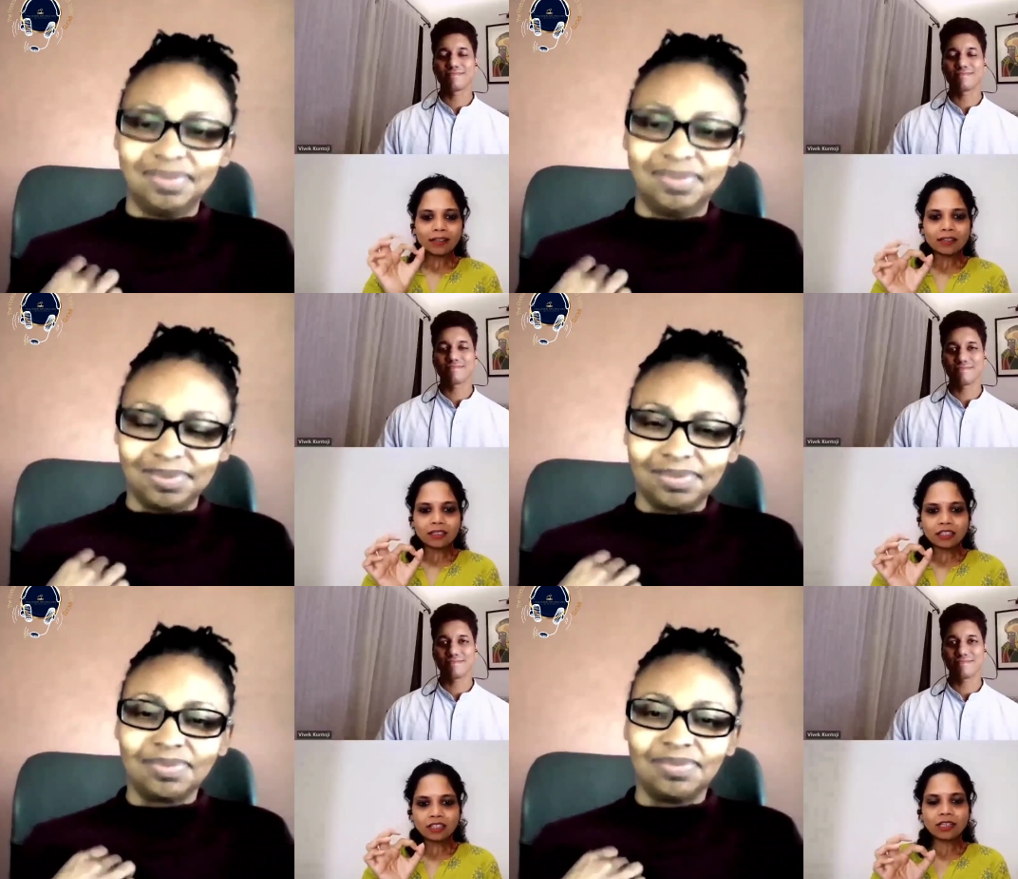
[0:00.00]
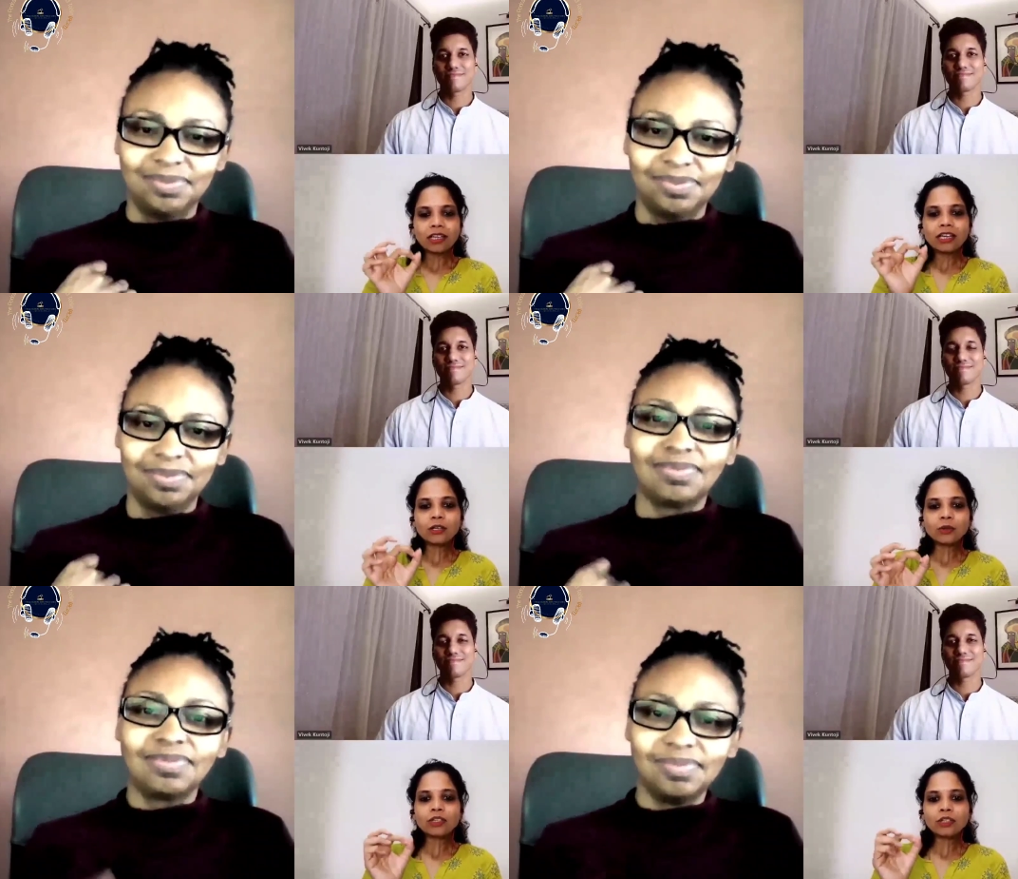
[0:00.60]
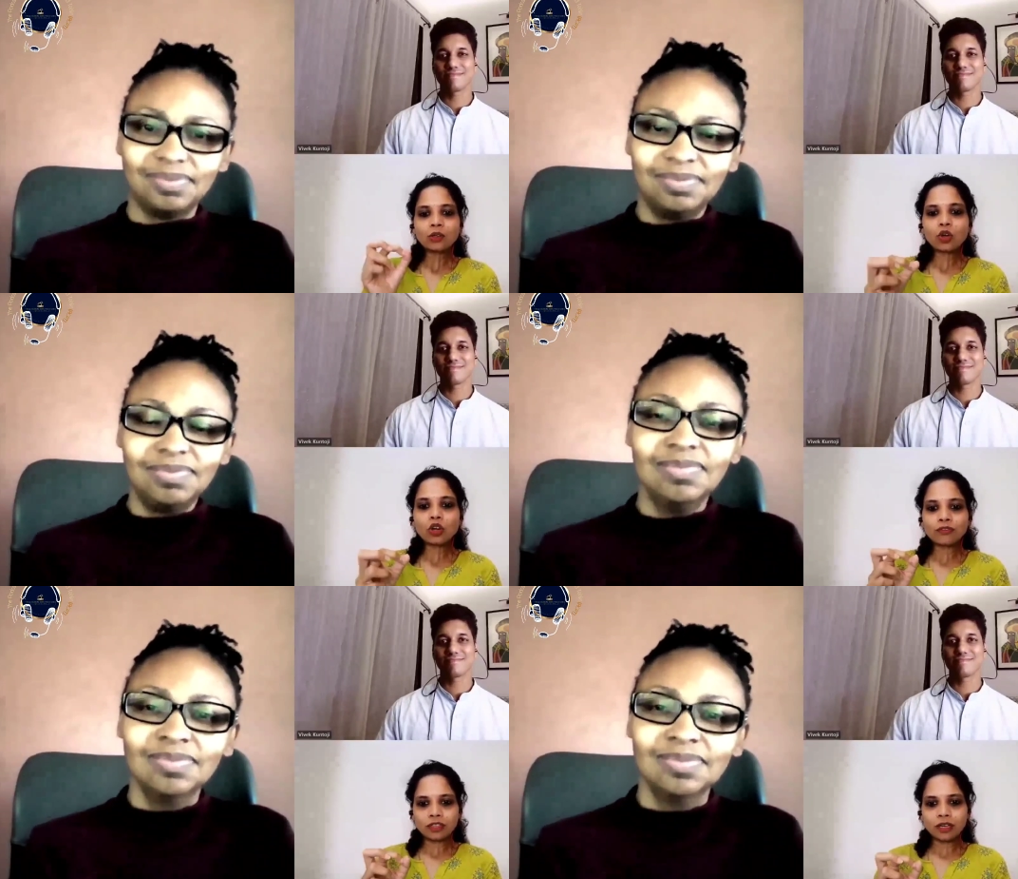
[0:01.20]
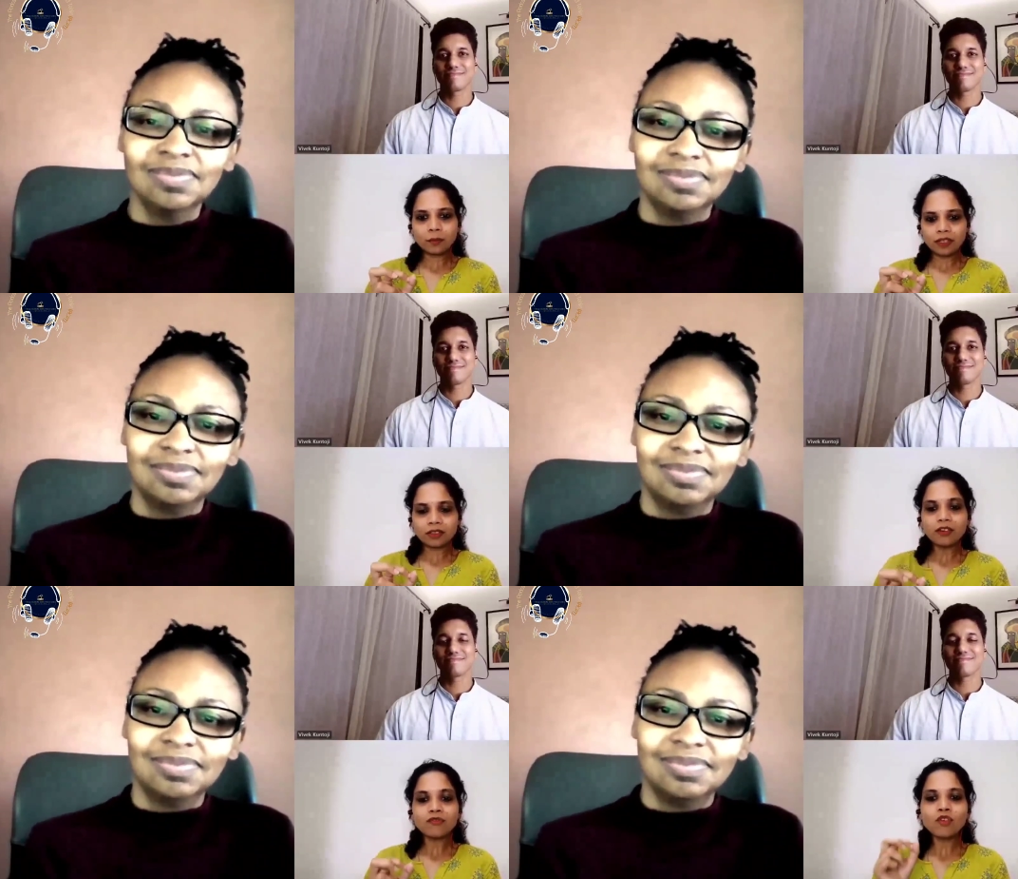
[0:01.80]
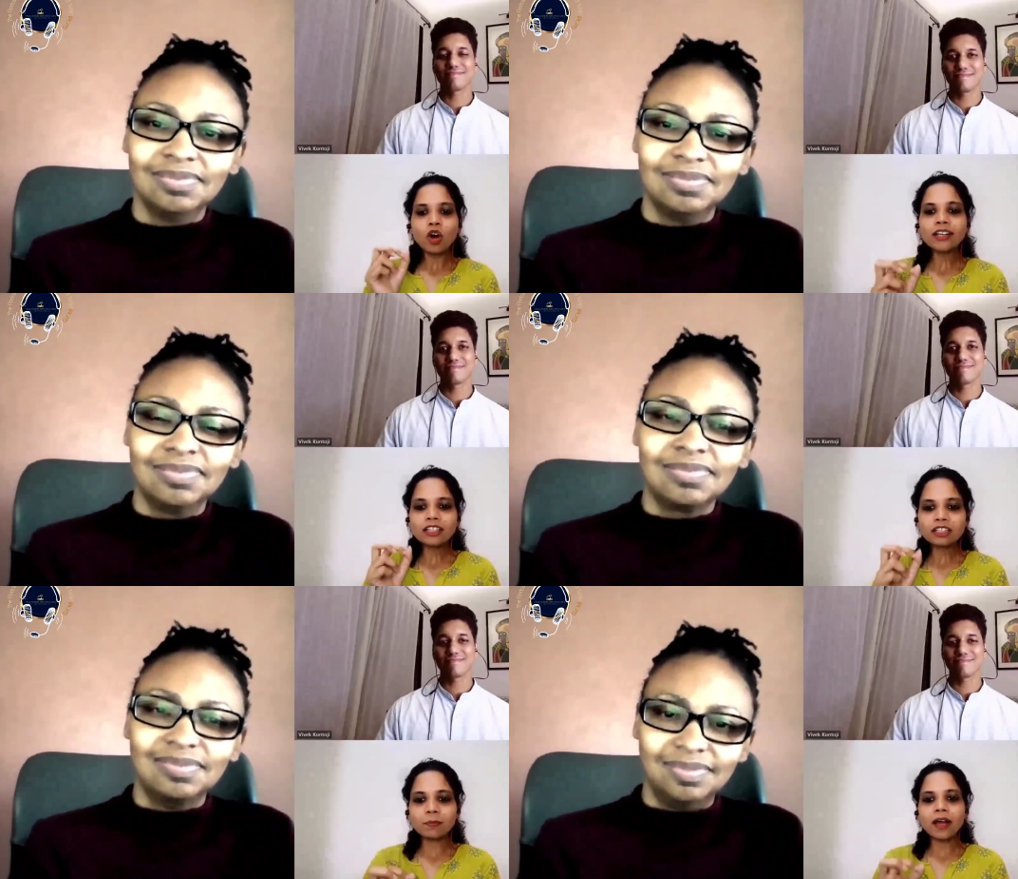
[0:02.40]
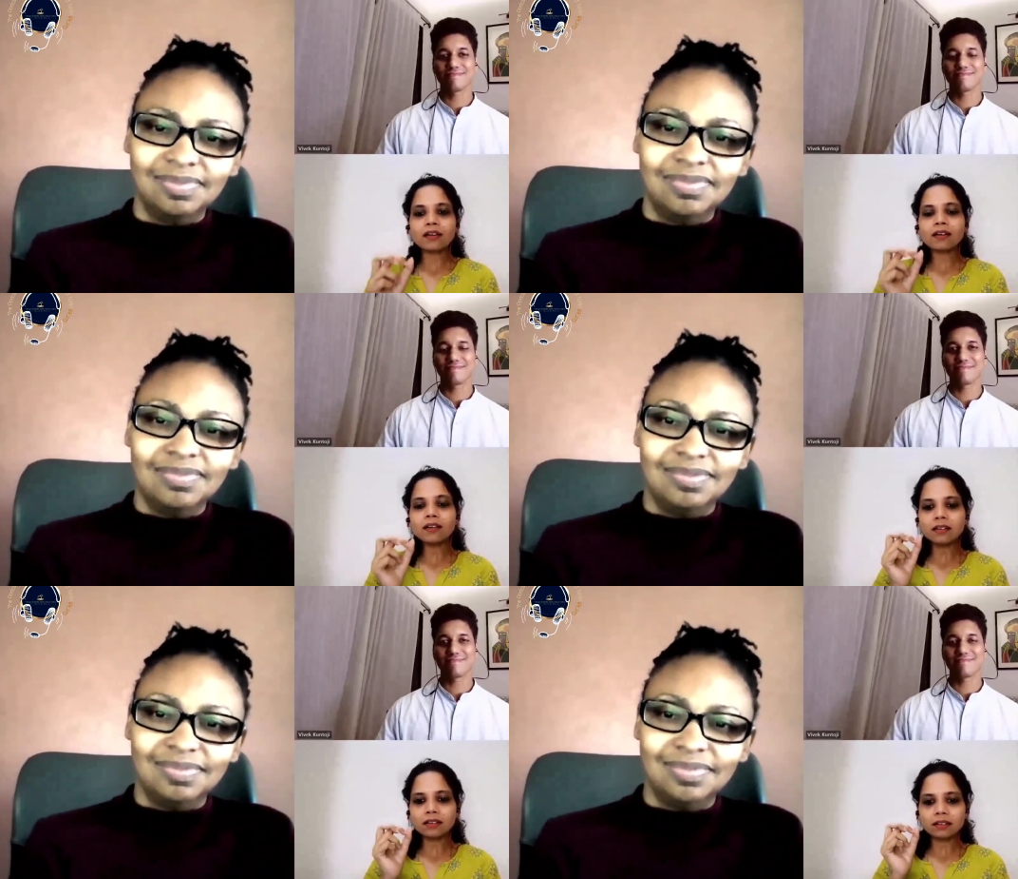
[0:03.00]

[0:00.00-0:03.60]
Speaker 1: transitioning into the role of Scrum Master? What inspired